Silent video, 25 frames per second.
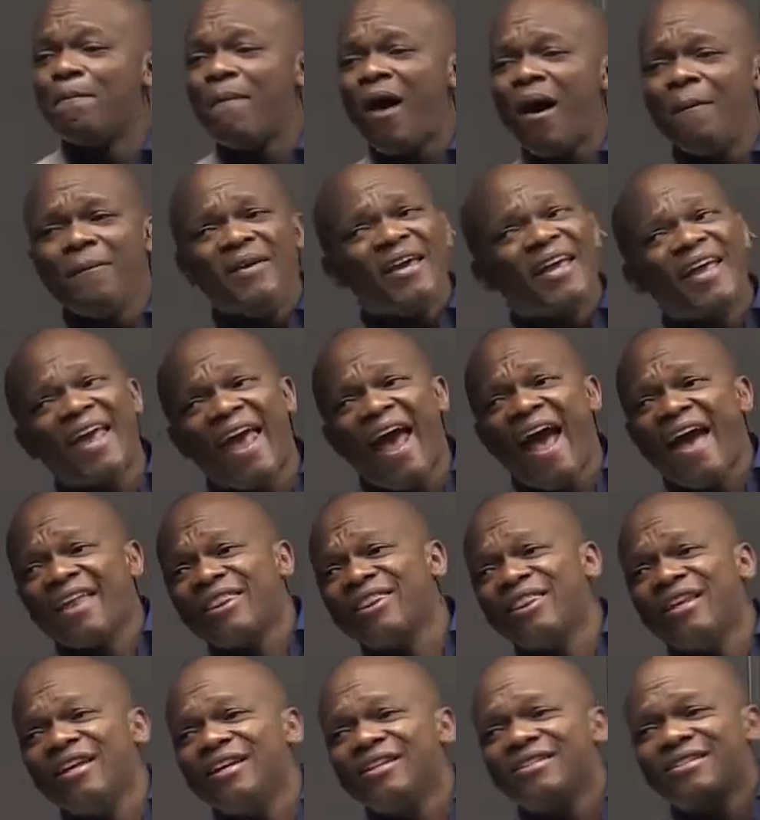Mommy
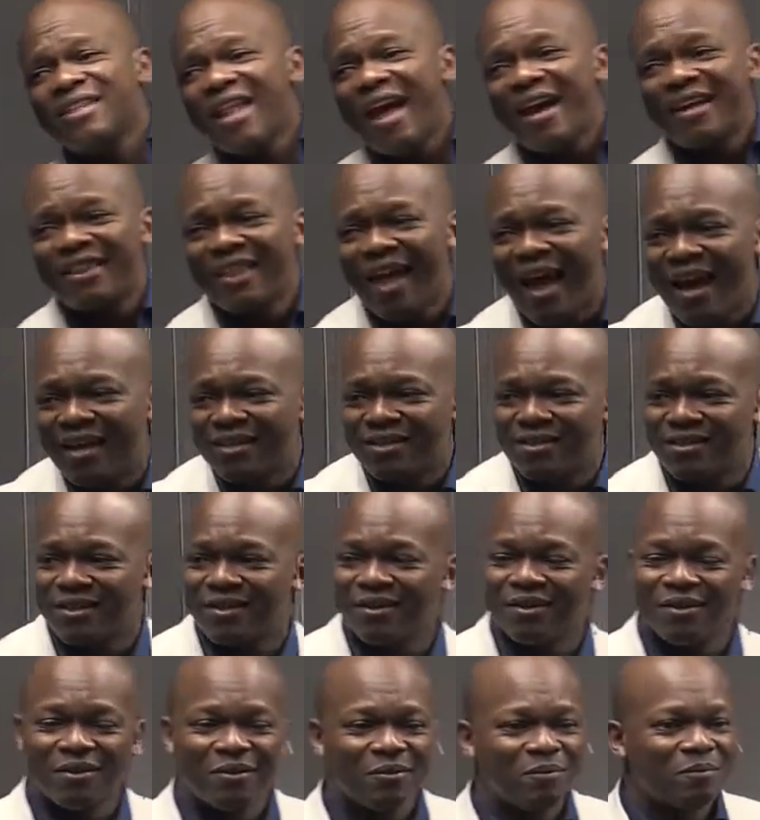Kathy is like
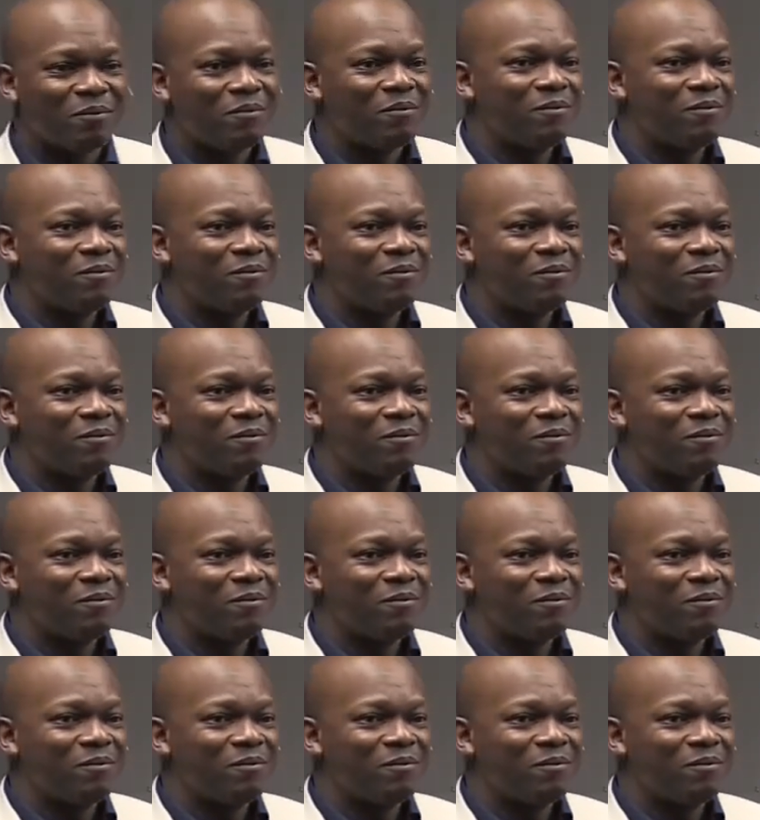that.